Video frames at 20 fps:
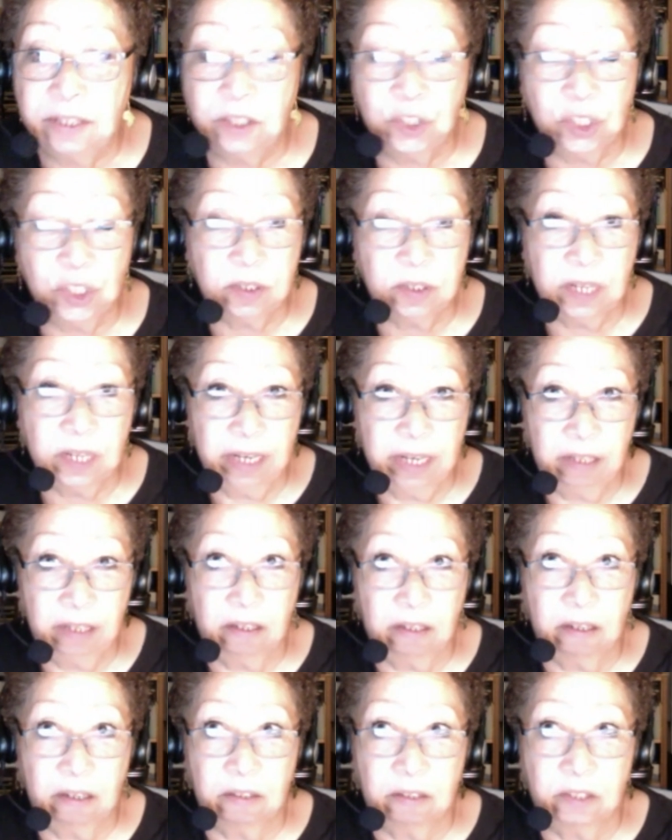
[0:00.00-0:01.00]
just like
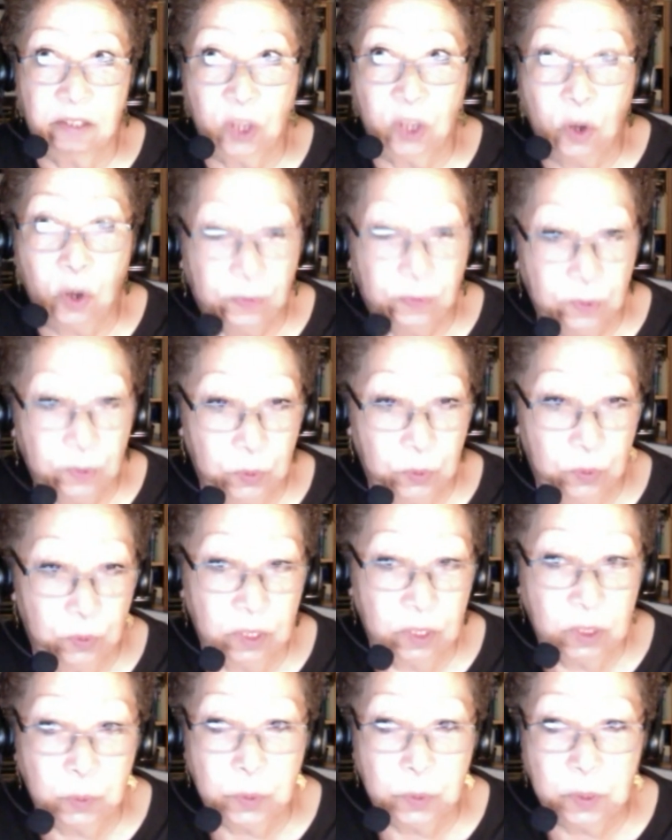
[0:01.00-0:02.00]
soul food,
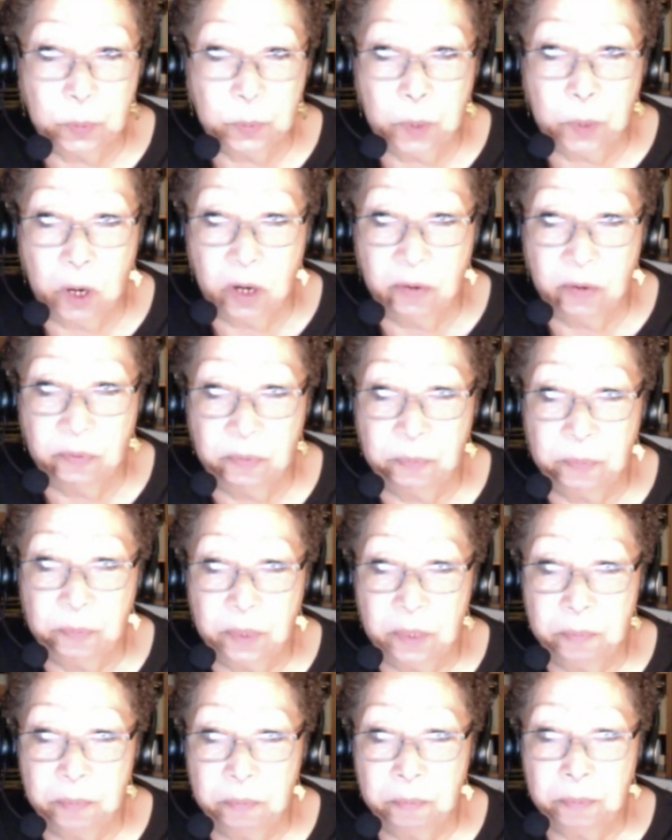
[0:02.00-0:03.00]
this was part of
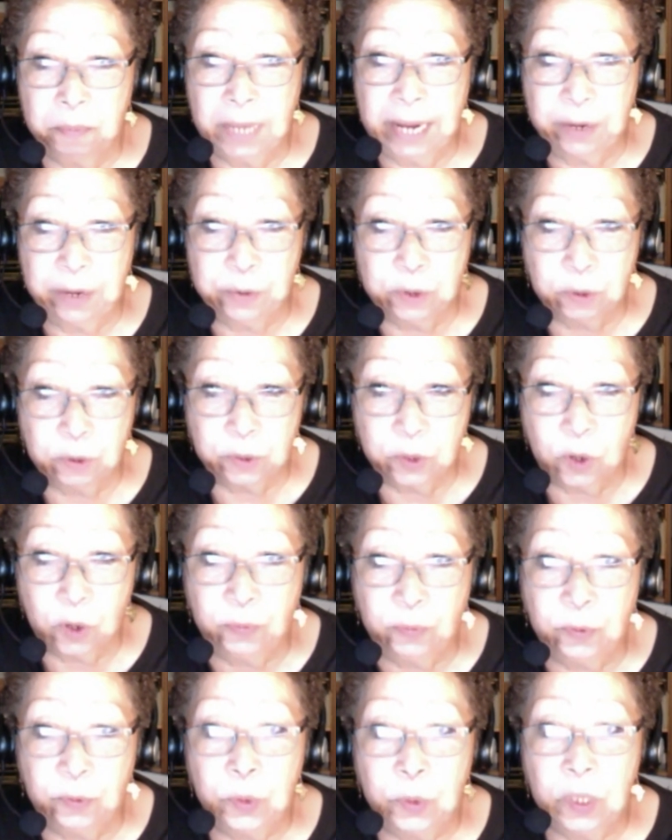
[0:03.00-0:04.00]
Black Creole soul
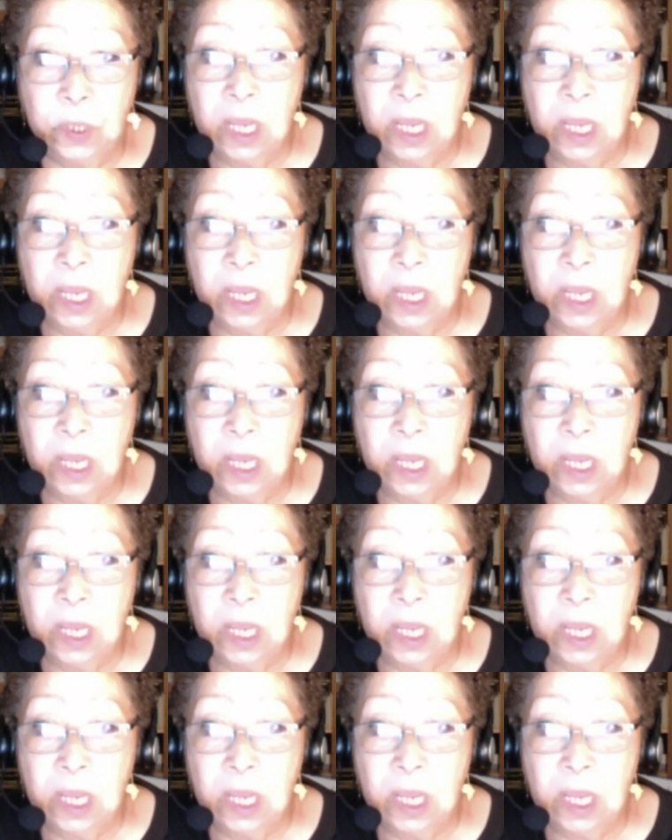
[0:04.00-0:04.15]
food.